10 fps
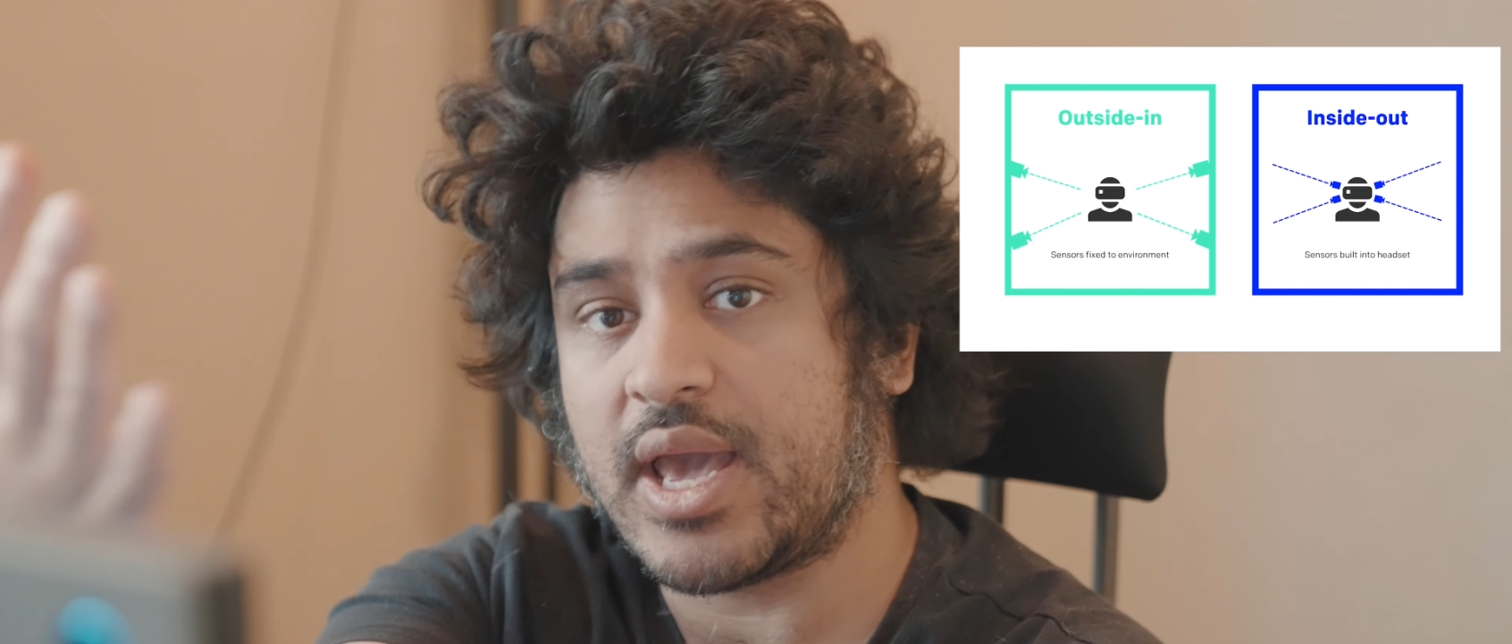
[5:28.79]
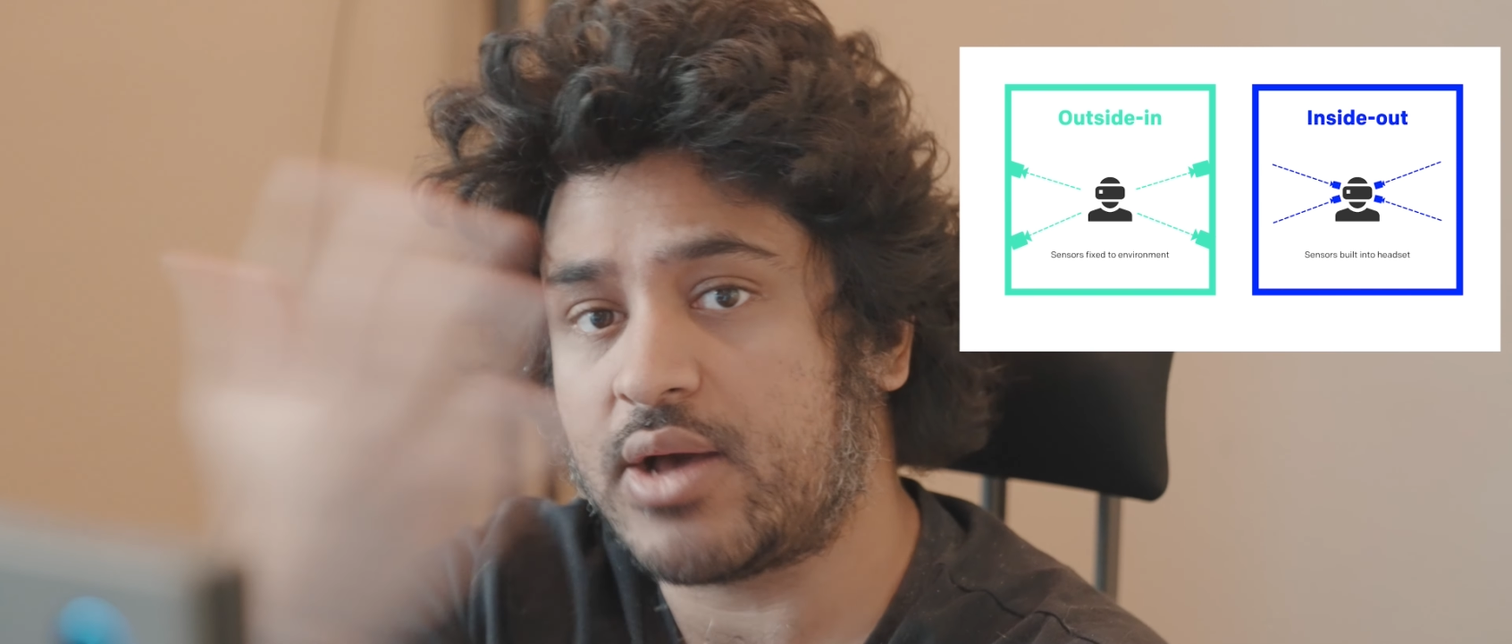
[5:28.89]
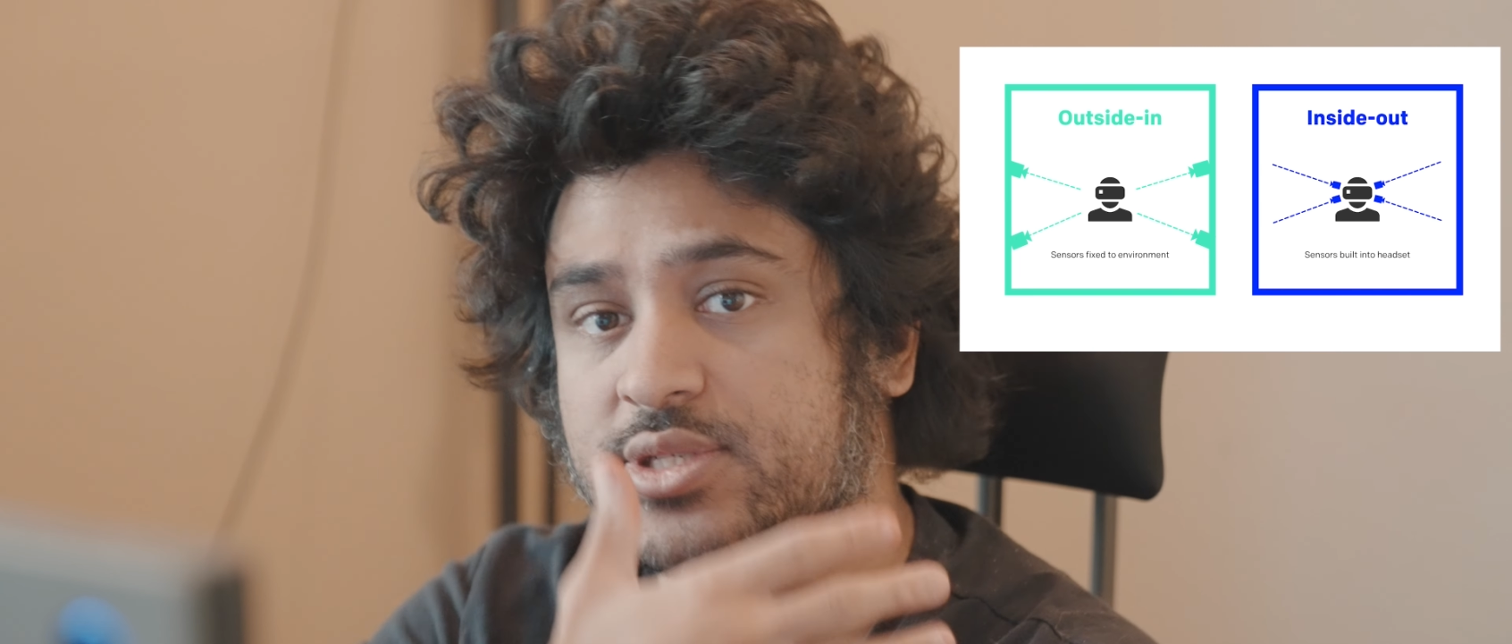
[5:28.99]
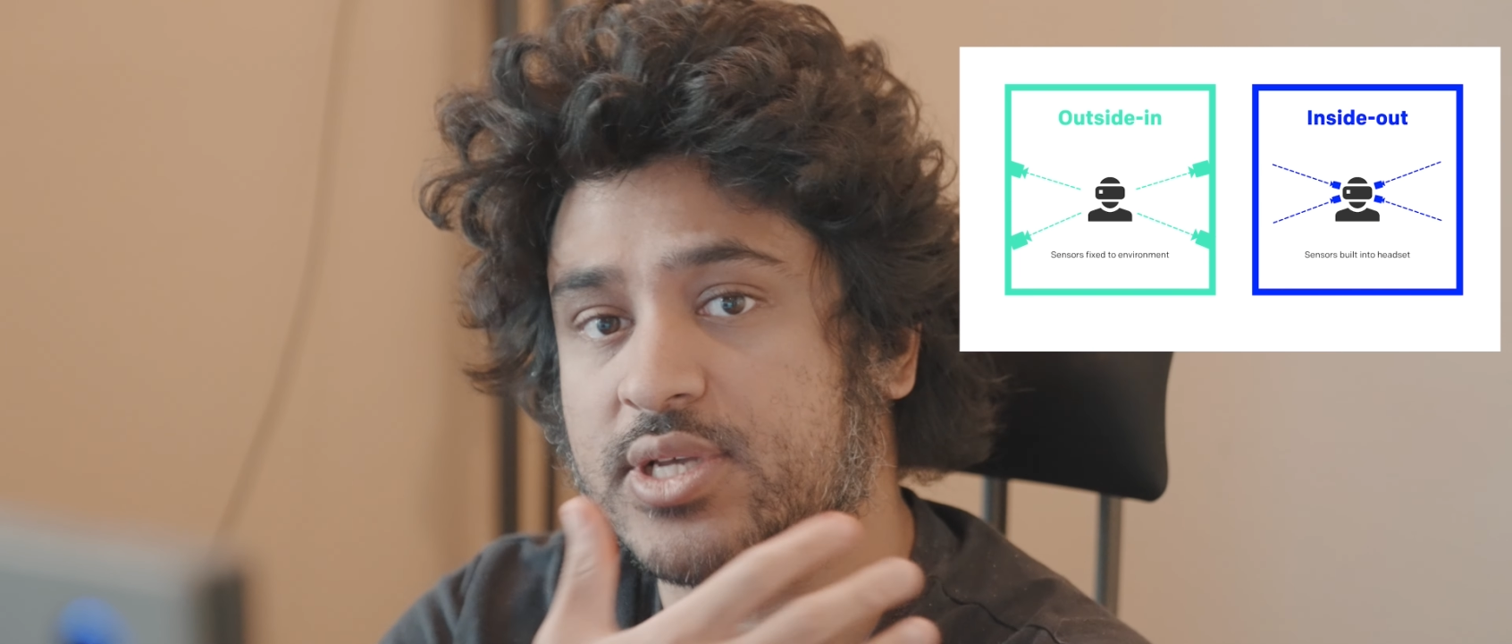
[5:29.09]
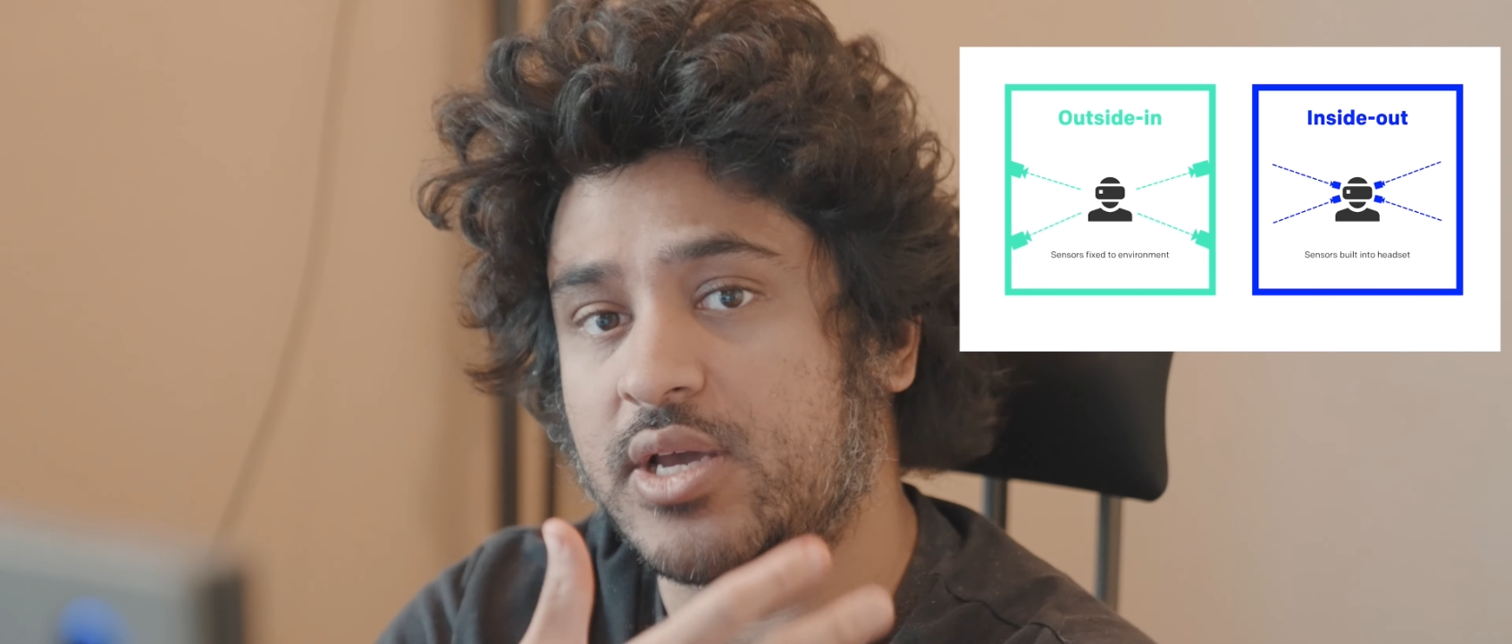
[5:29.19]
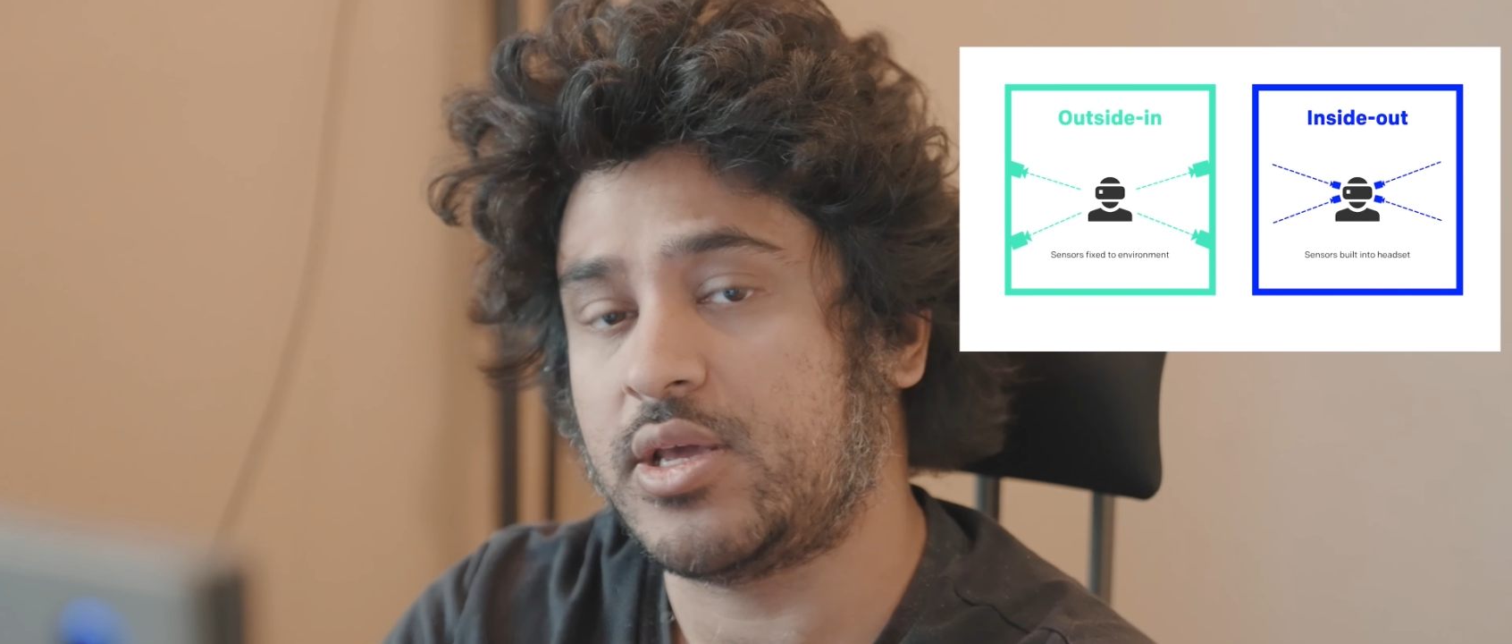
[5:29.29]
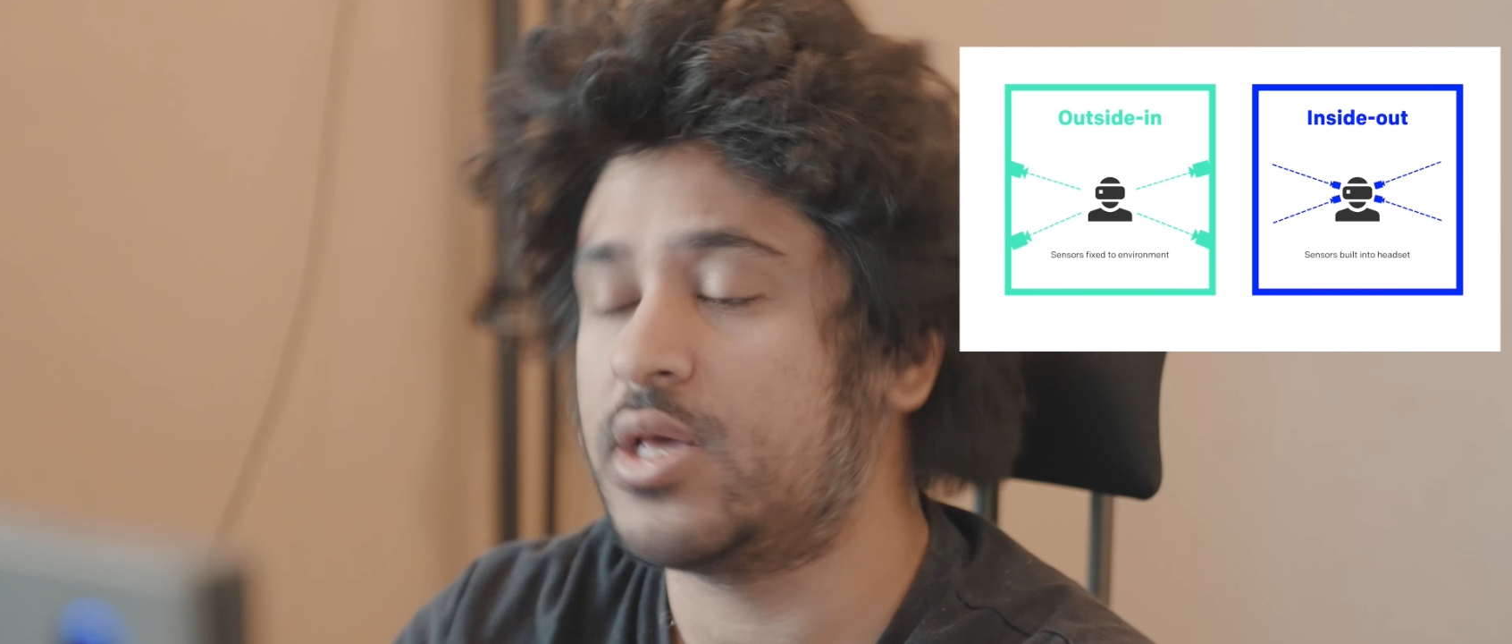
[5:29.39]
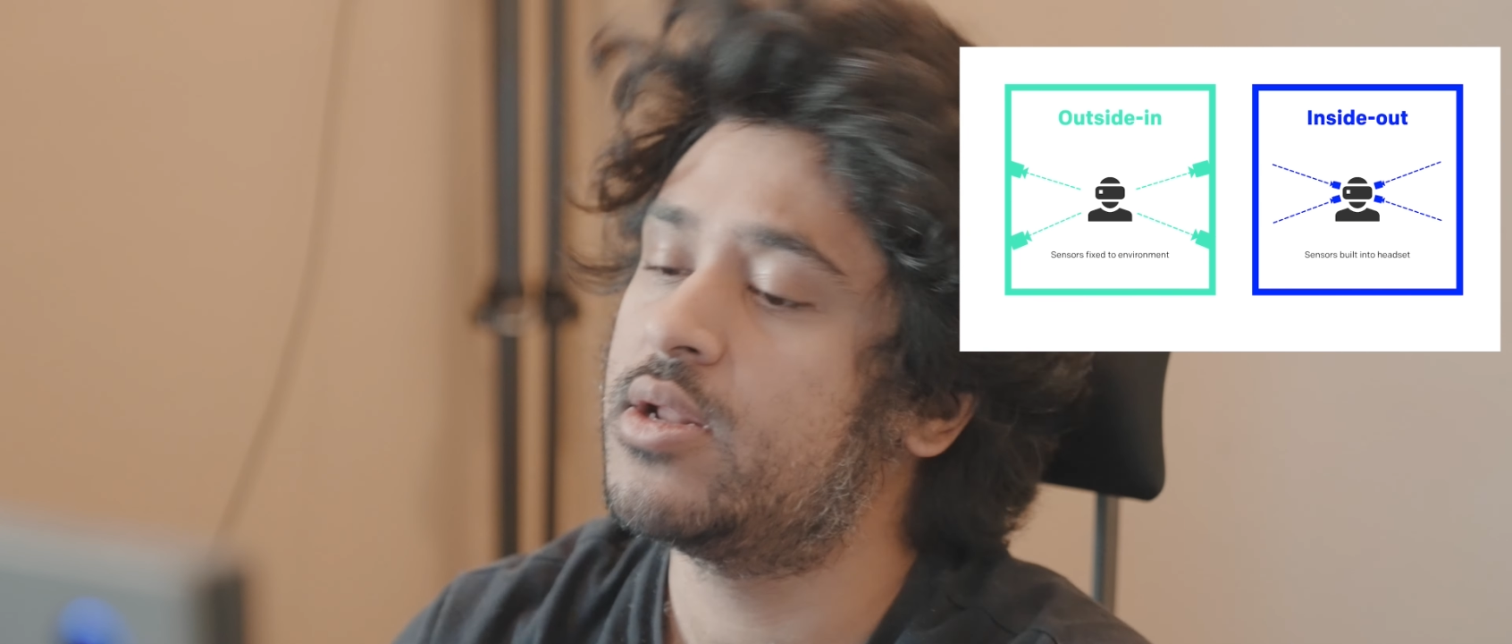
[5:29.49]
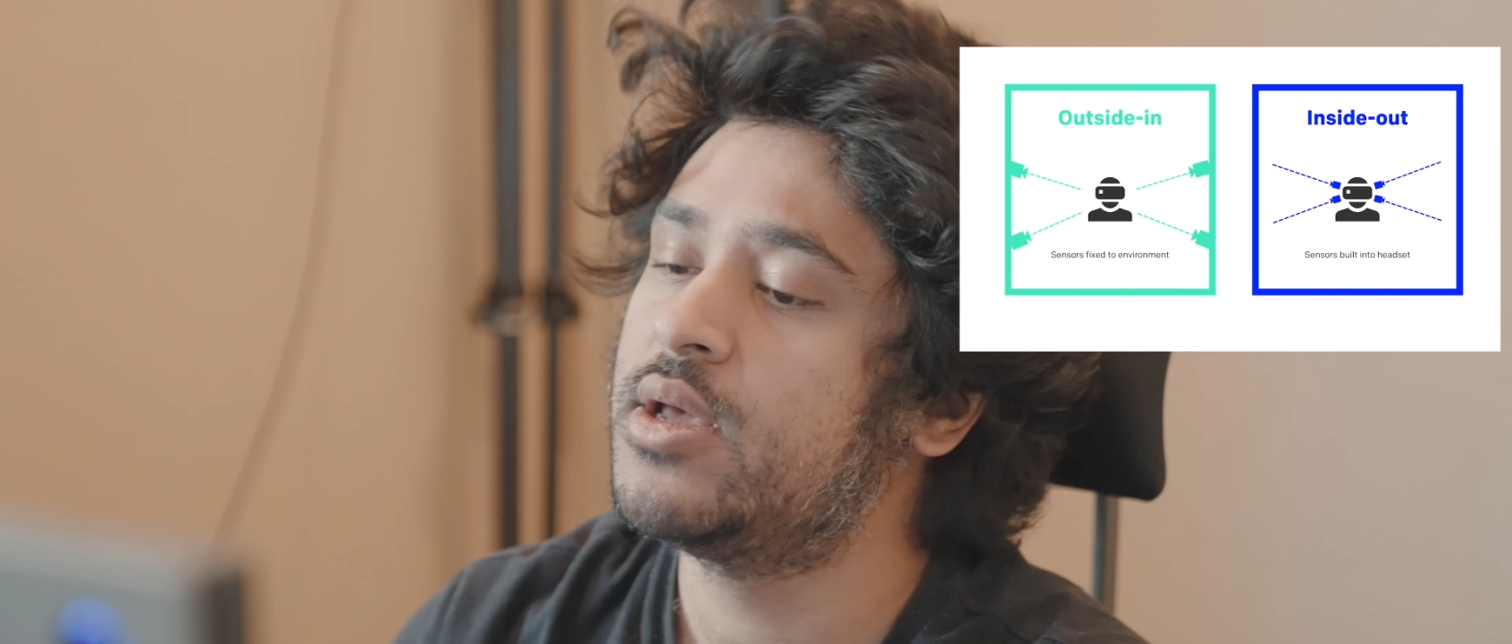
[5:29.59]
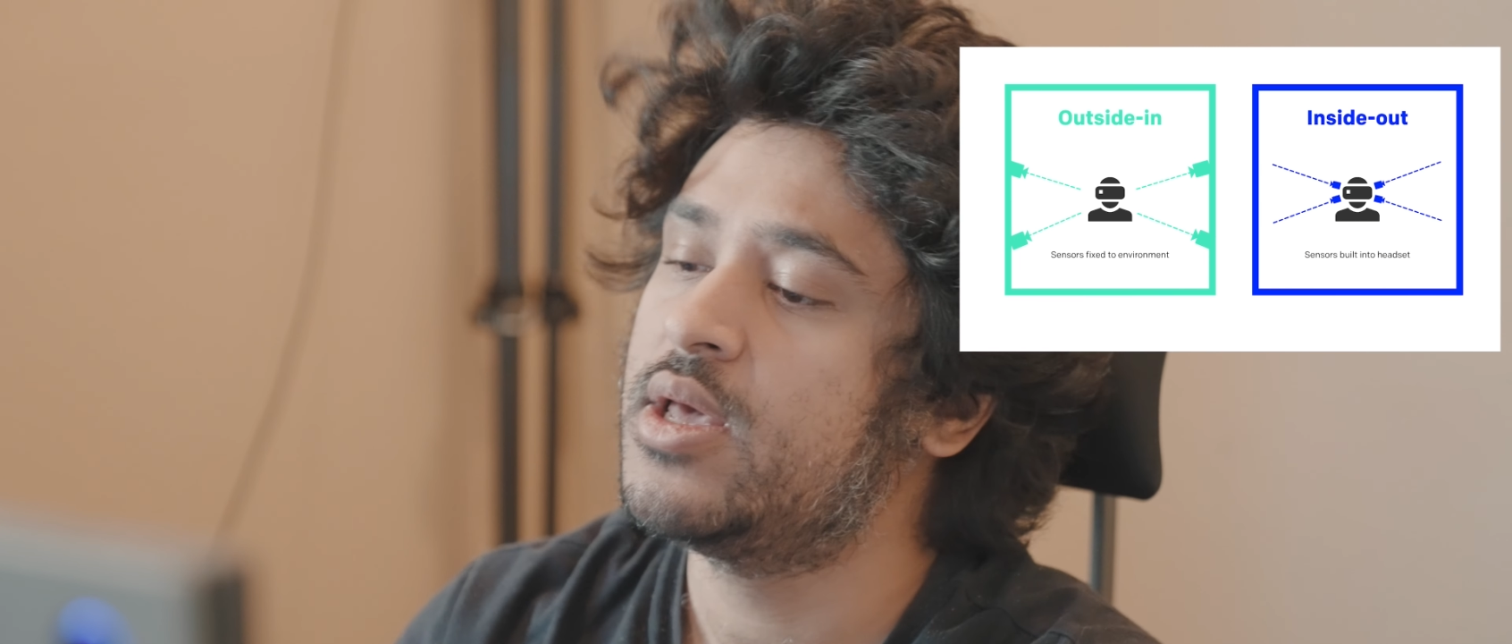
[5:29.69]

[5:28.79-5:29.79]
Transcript: outside-in.